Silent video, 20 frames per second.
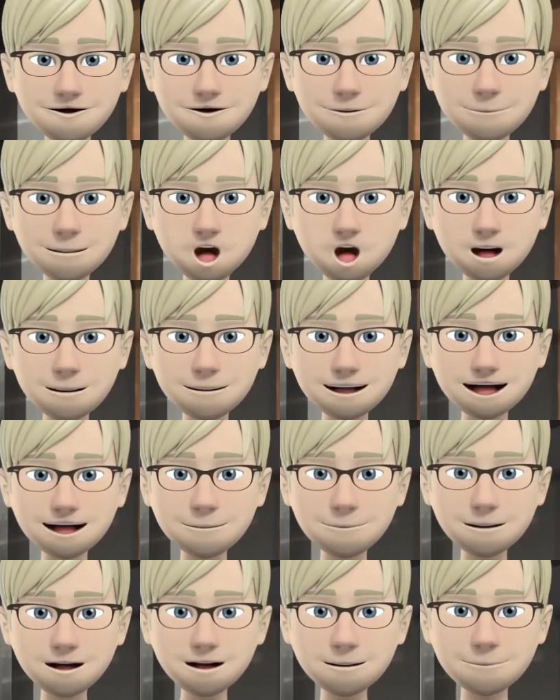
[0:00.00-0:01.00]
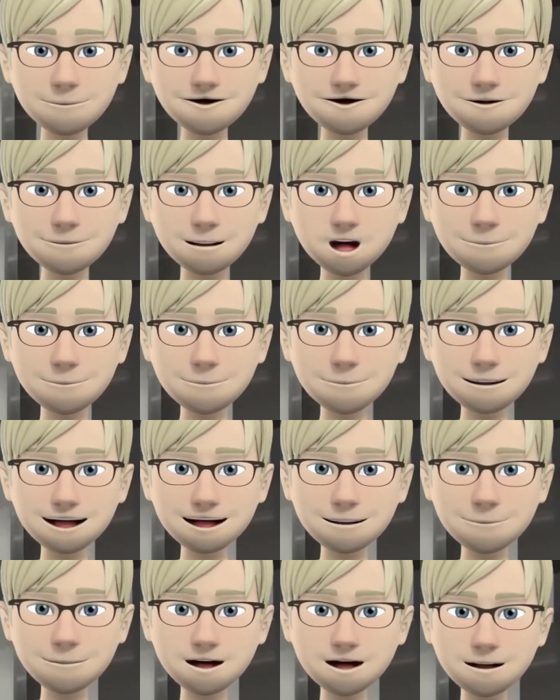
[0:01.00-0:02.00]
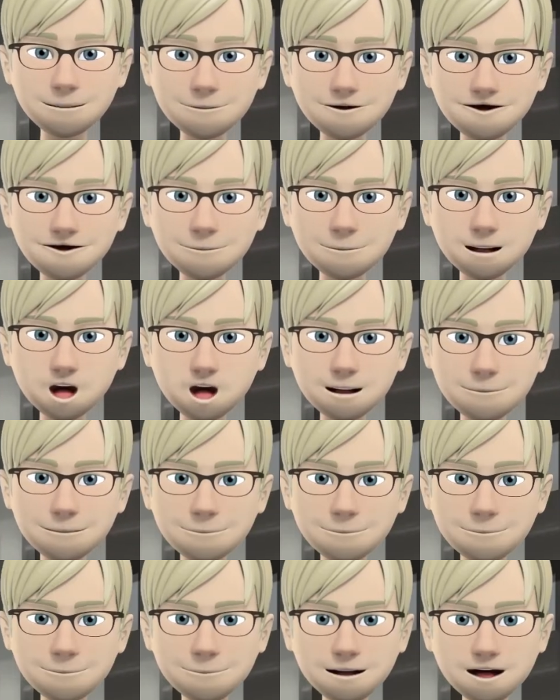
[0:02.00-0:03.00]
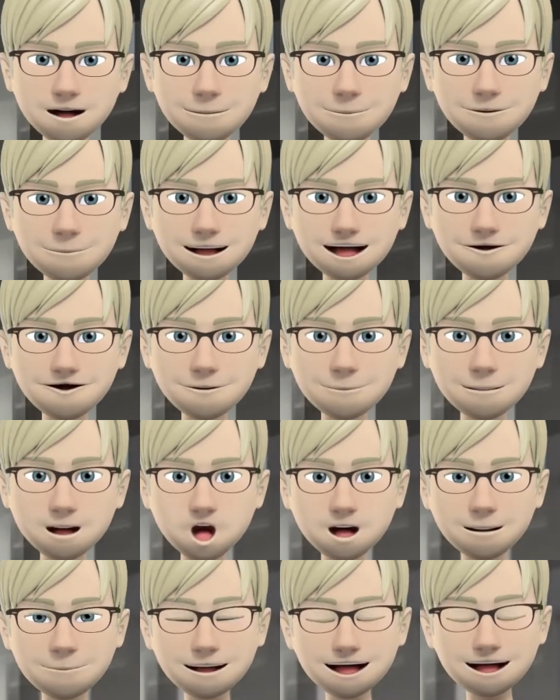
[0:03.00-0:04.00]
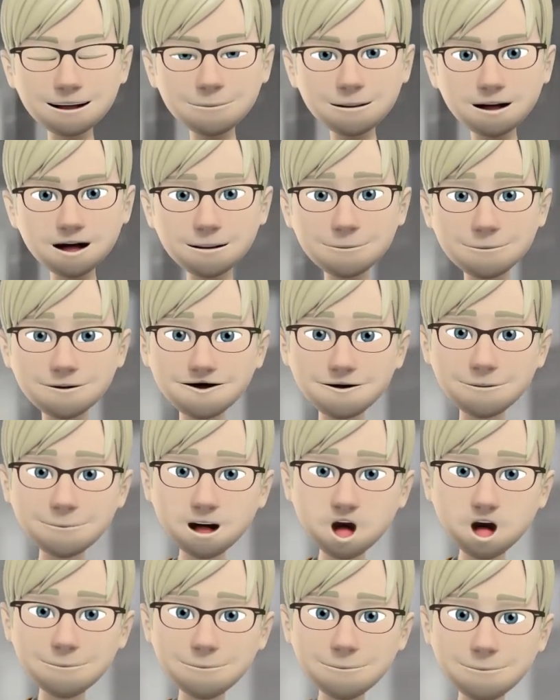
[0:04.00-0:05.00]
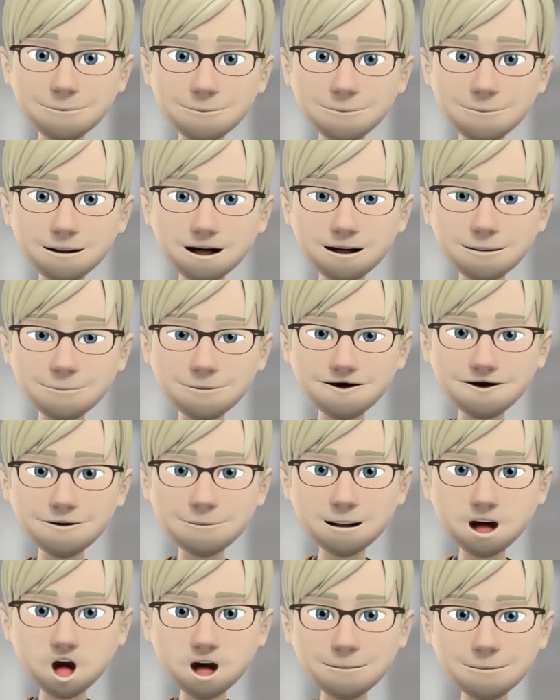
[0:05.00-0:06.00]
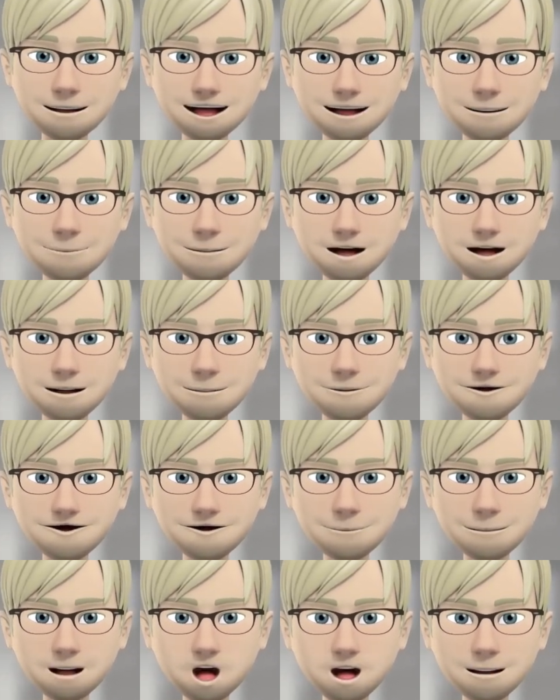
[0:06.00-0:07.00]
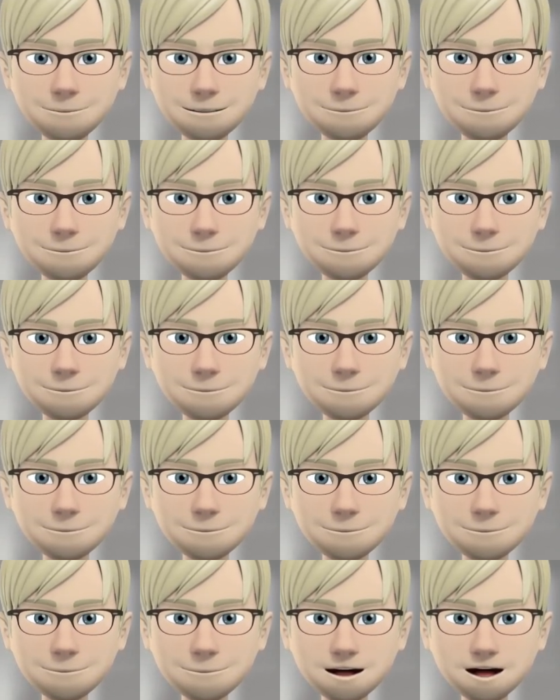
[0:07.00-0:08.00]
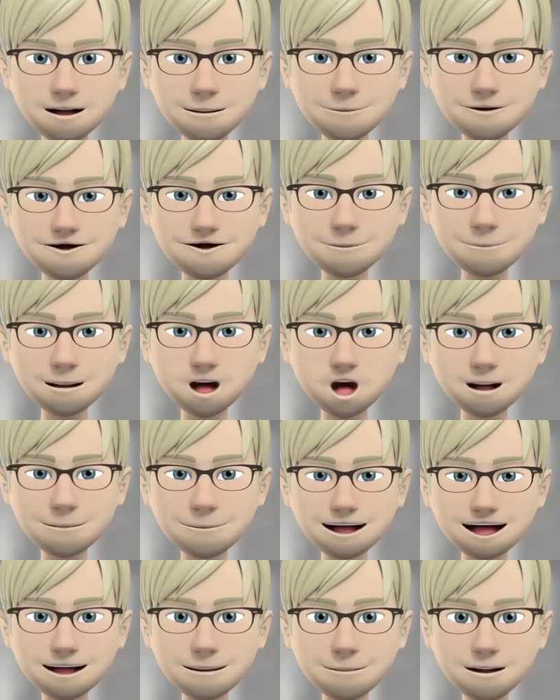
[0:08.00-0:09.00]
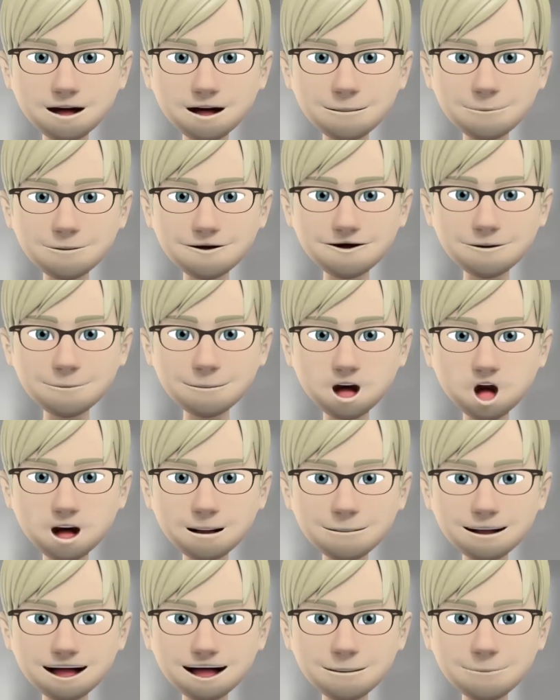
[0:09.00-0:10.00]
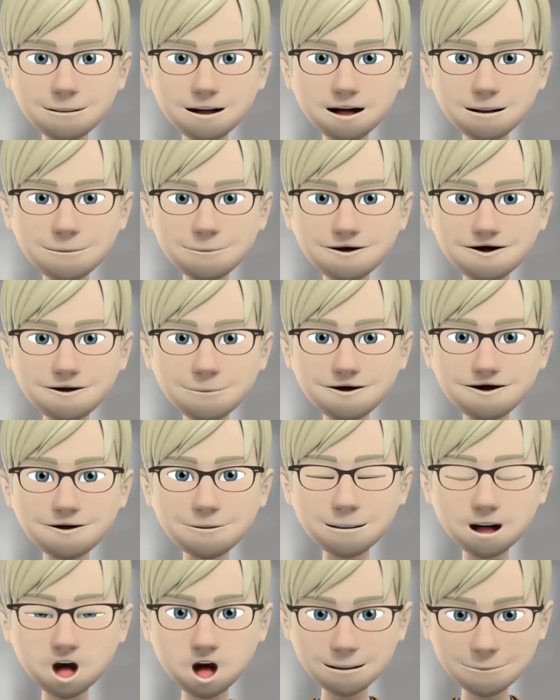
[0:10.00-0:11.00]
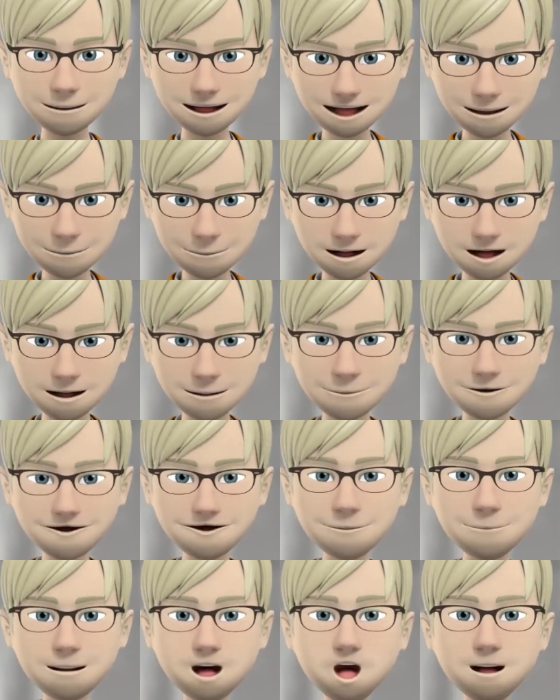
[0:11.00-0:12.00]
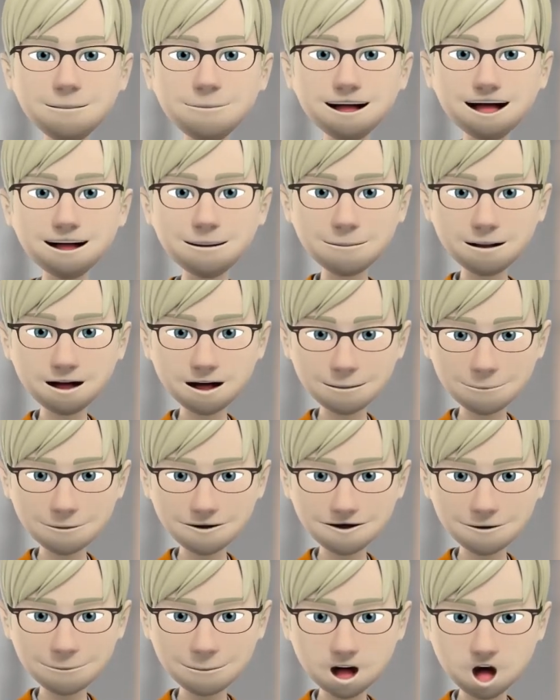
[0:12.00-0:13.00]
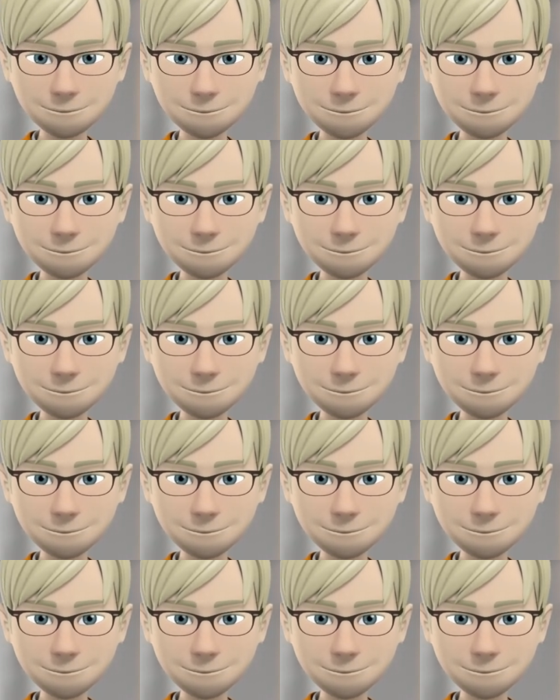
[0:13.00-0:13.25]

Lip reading: the type of generator, the power we need and the quality of current for our needs, various options will be open to us. It is essential to guarantee the highest quality we can to ensure that our customers feel